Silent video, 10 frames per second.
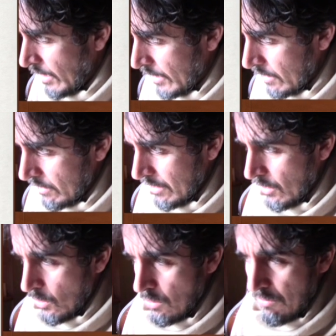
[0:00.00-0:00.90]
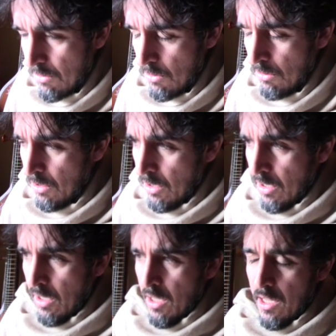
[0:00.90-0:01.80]
It doesn't go through
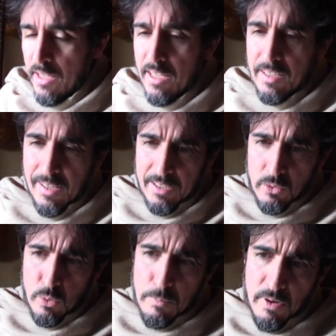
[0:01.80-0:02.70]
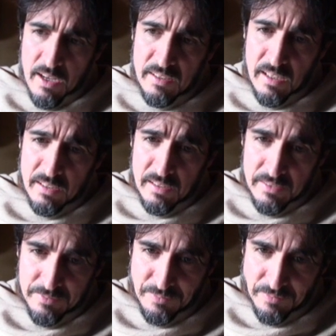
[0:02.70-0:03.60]
an intellectual process.
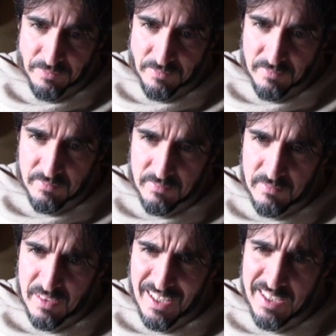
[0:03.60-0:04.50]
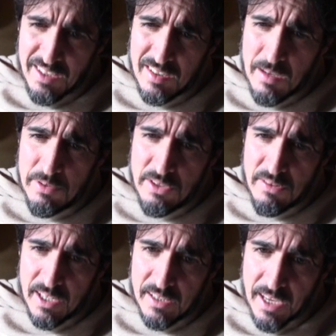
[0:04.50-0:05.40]
It just comes
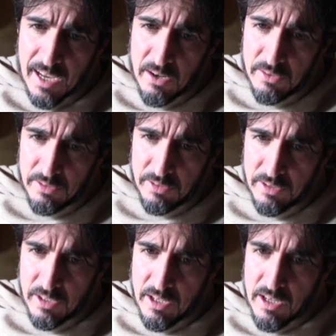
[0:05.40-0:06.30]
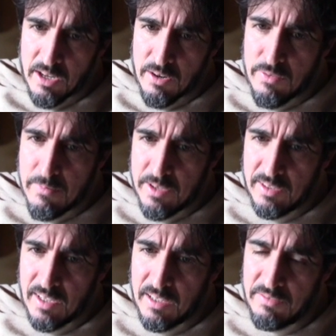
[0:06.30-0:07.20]
directly out from the
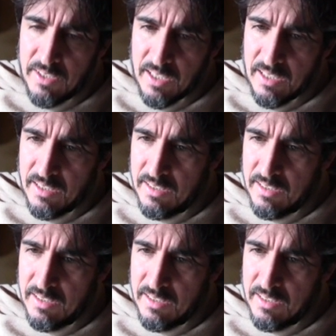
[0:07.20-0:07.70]
sattvika,